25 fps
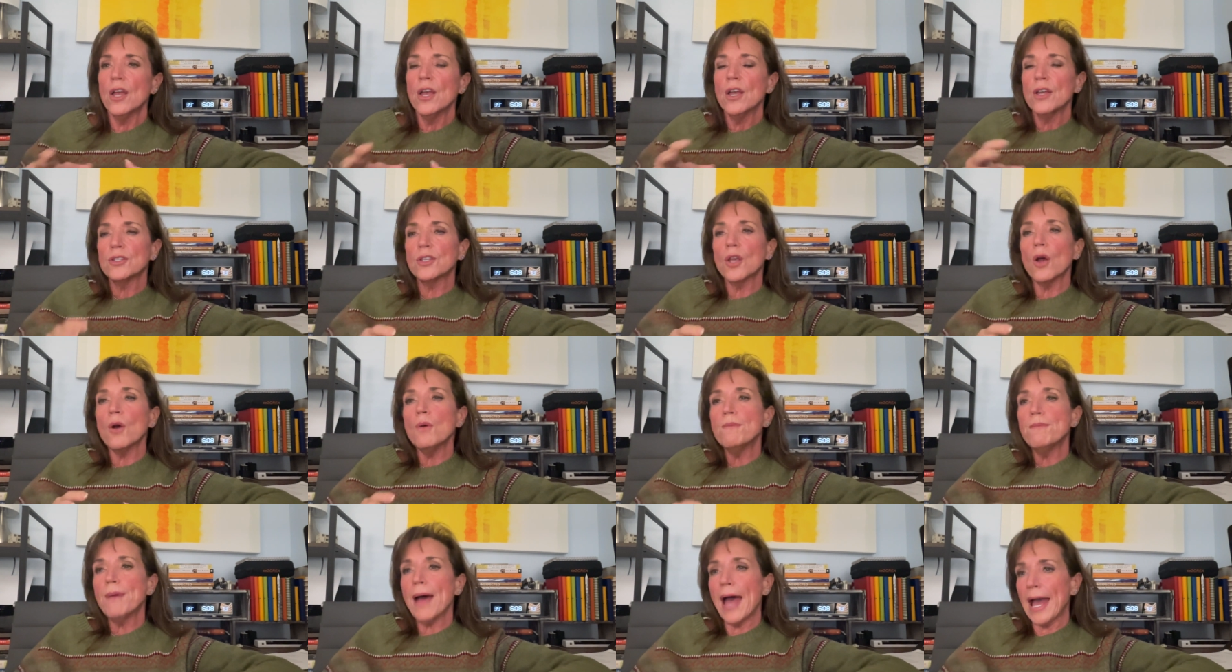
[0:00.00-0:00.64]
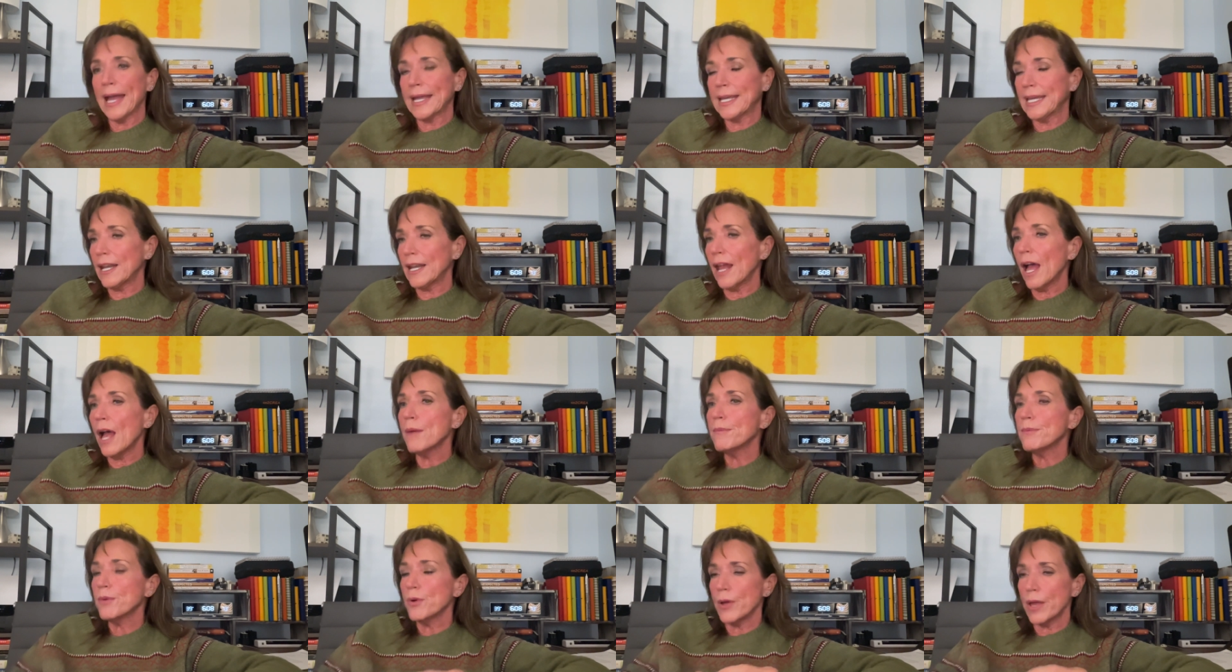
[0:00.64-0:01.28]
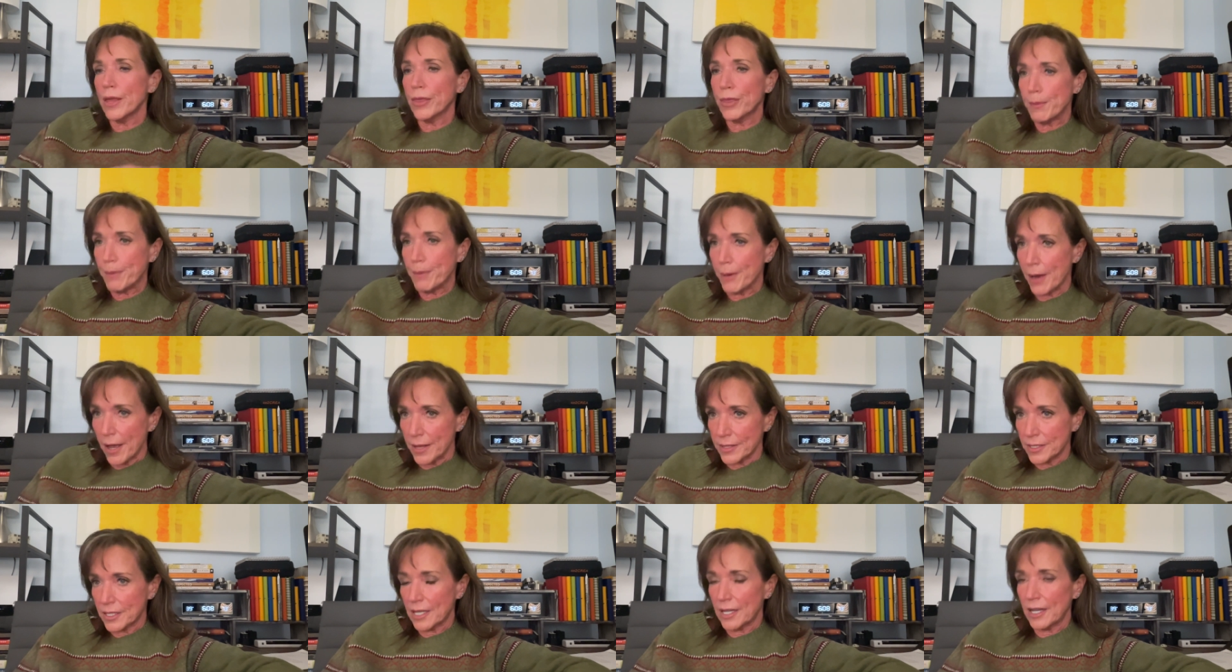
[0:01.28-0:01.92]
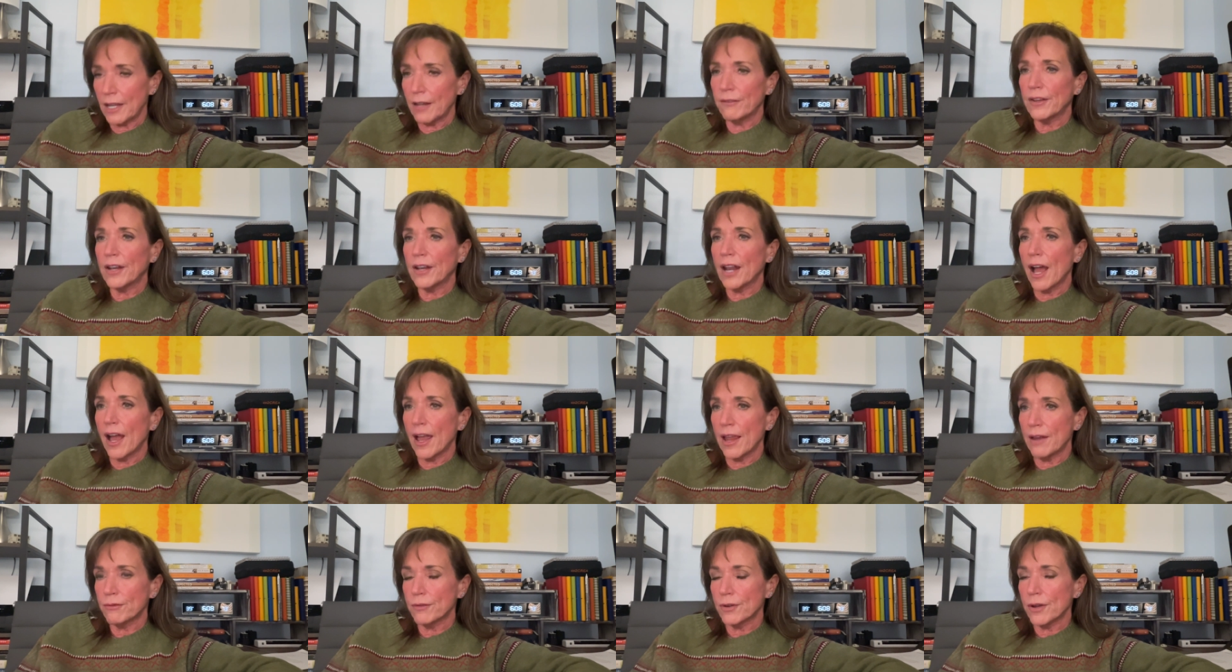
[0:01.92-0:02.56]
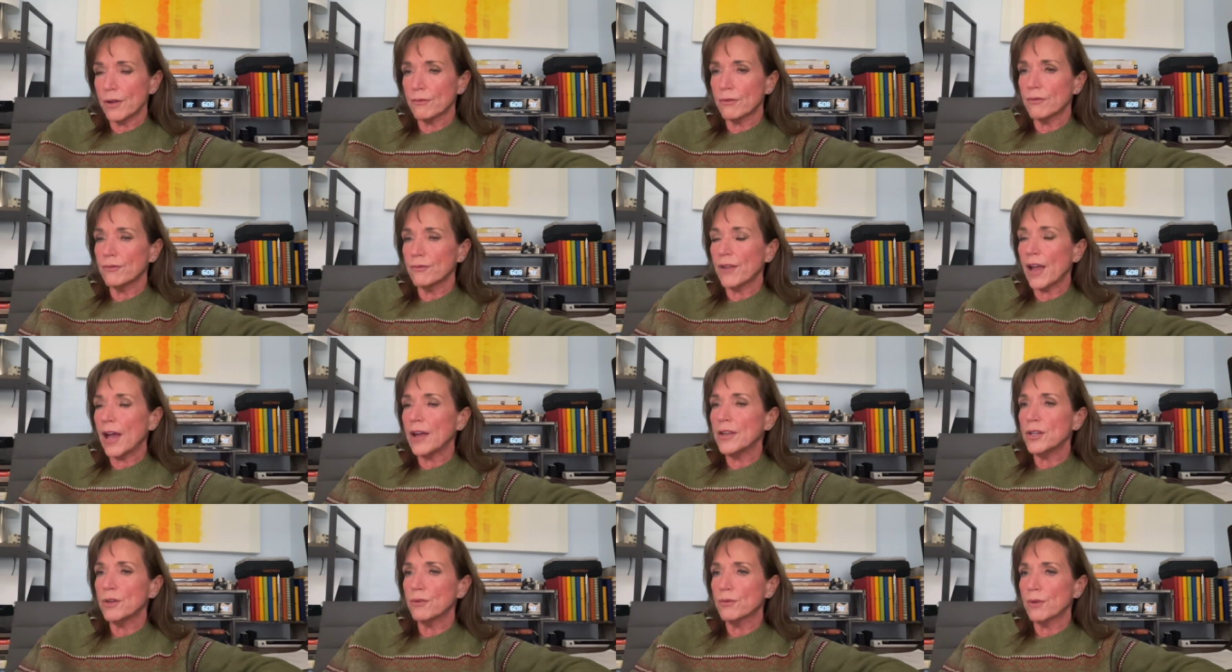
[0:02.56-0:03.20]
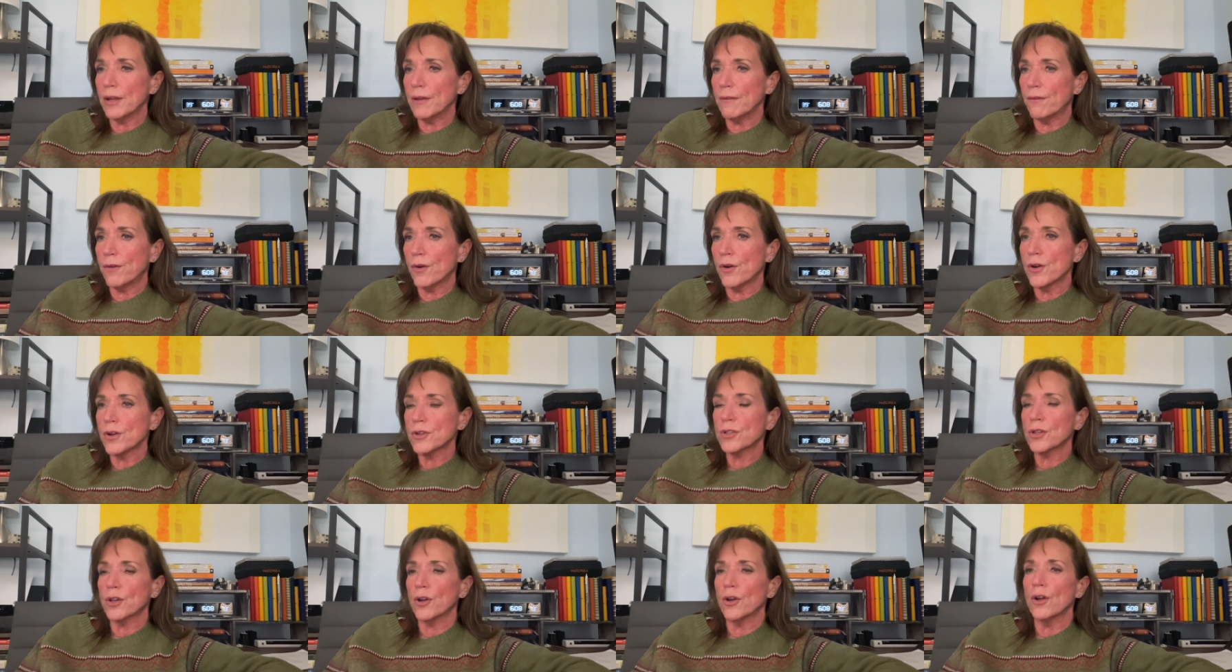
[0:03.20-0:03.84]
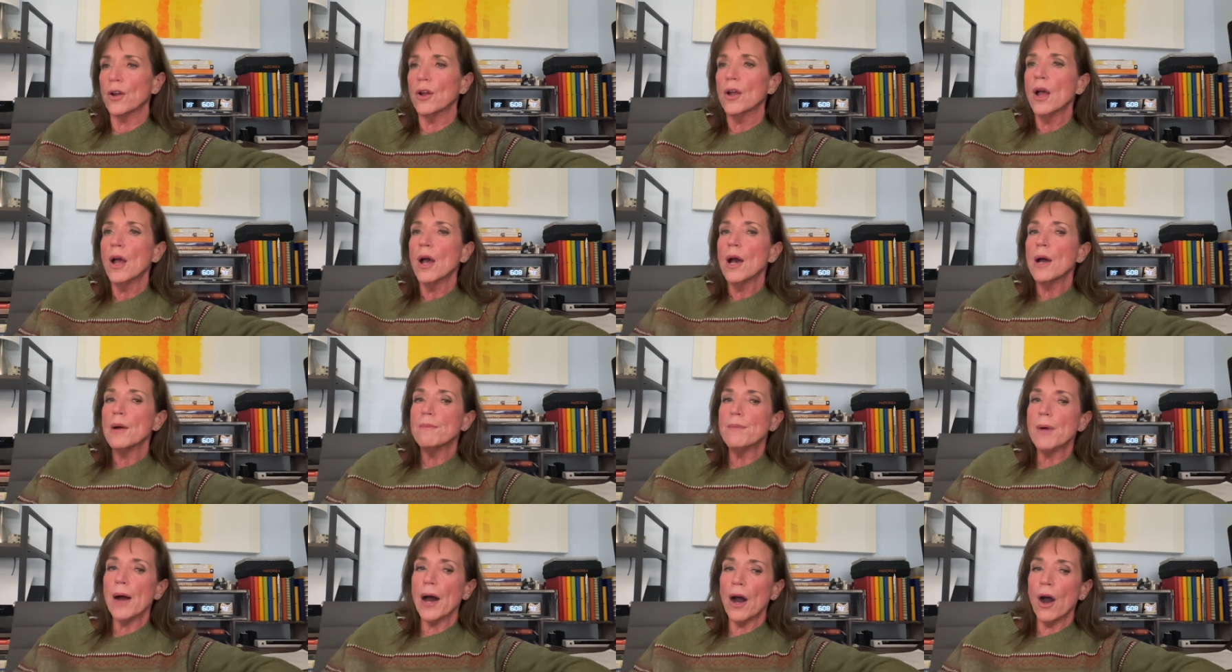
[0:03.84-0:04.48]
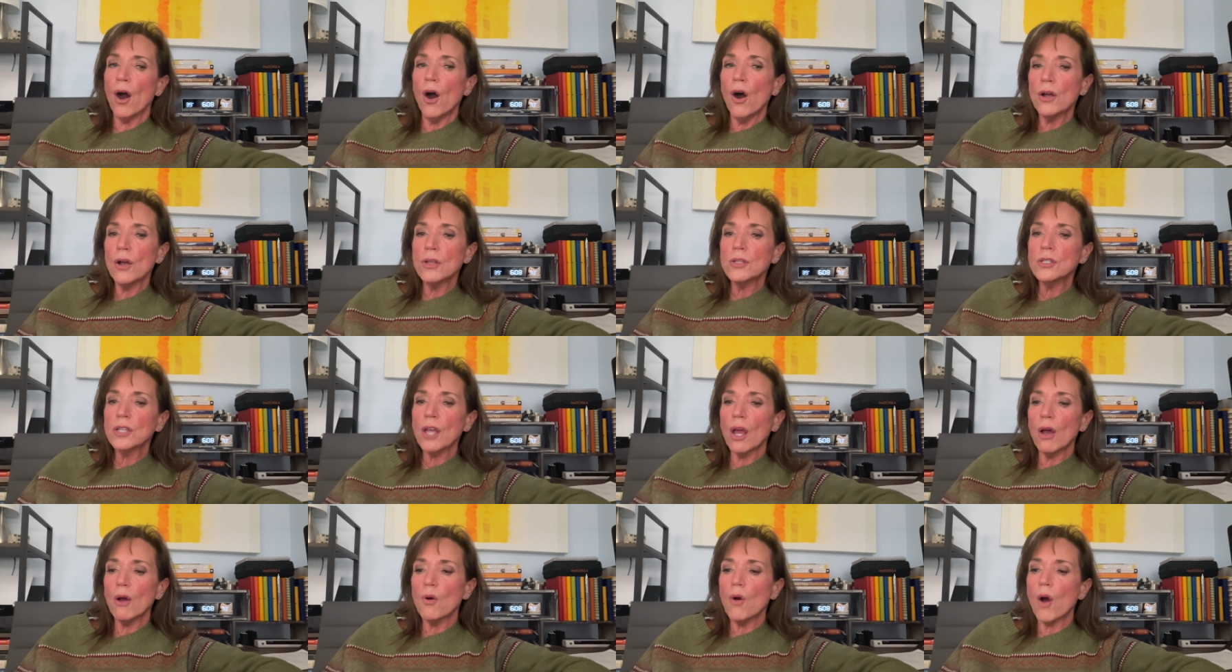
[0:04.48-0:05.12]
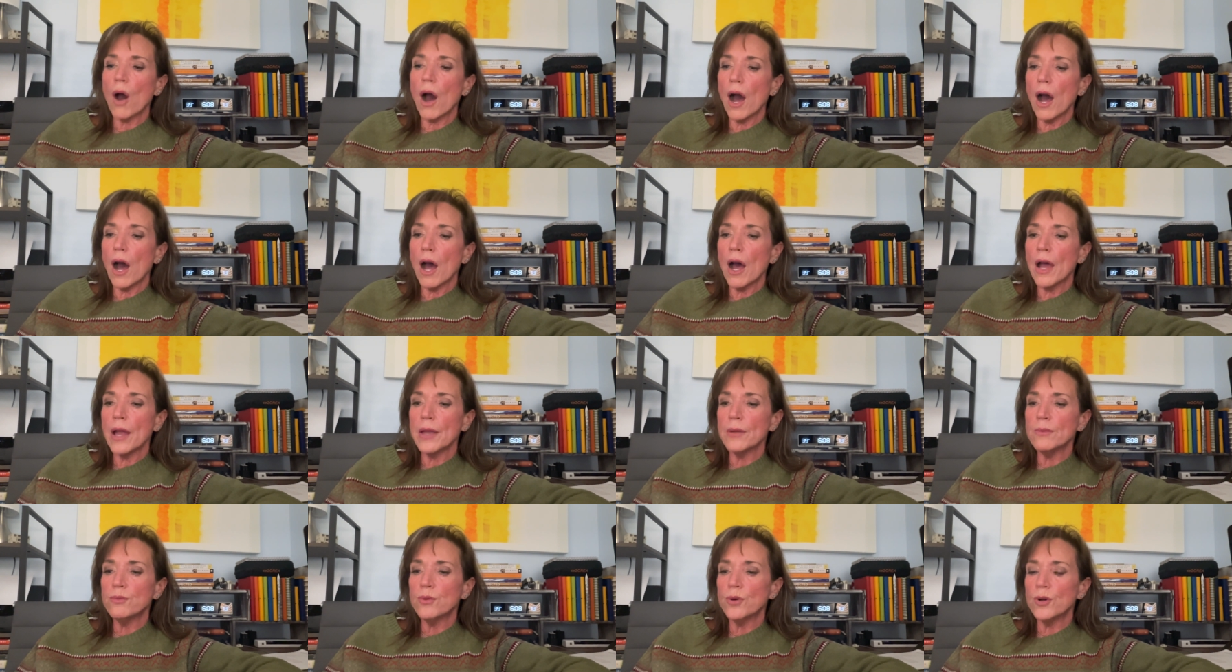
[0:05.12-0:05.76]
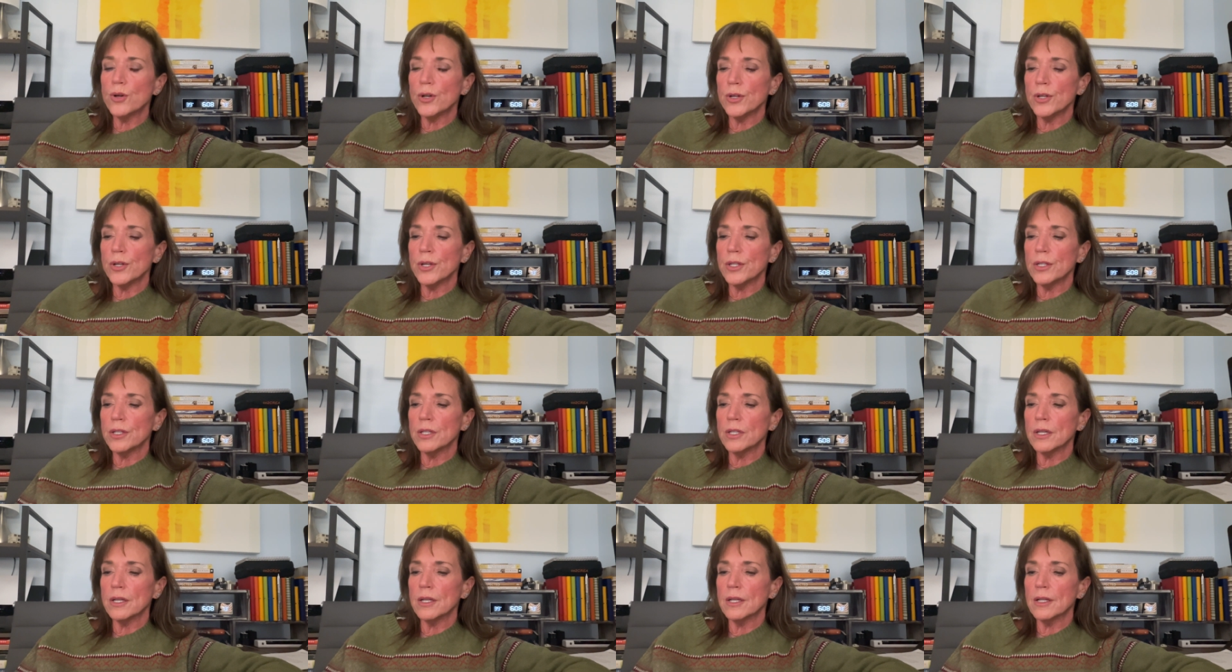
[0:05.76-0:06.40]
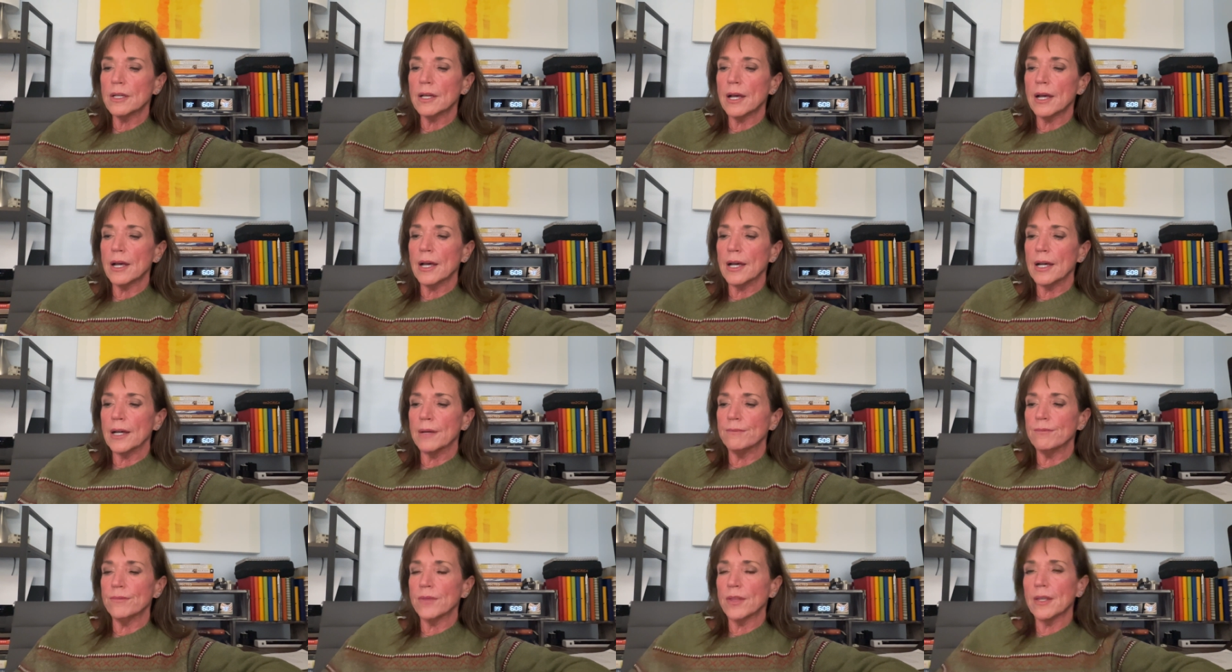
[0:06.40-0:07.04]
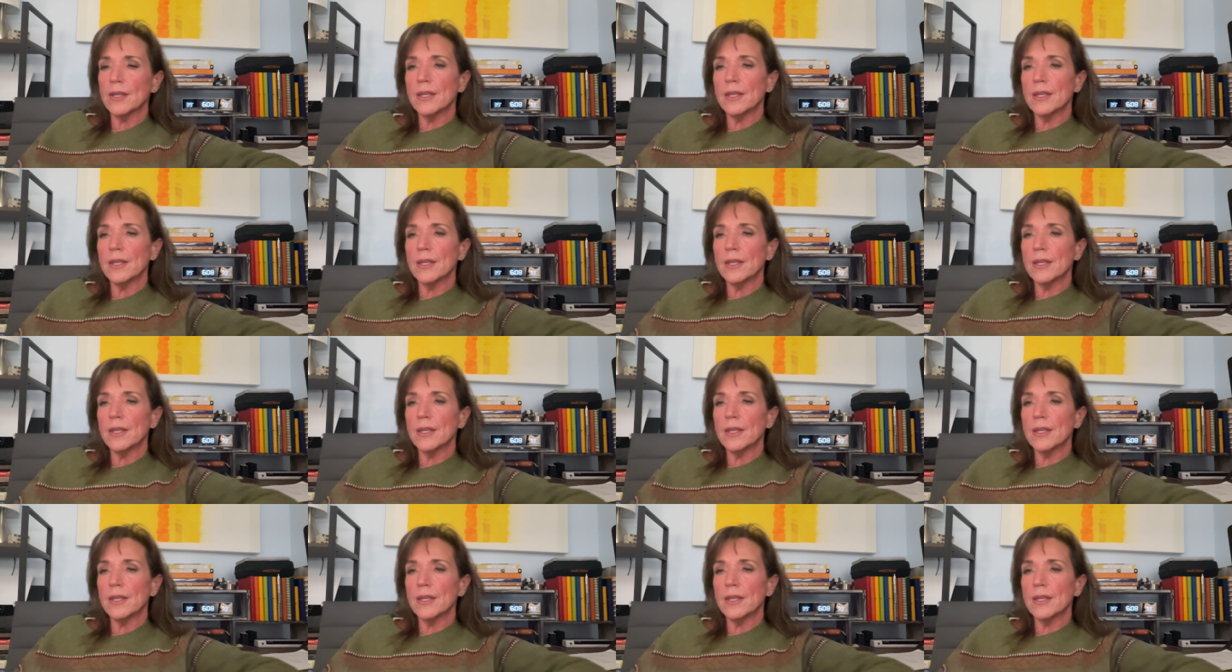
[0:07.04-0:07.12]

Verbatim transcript: So back it up with the positive and high value reinforcer, but also I would um,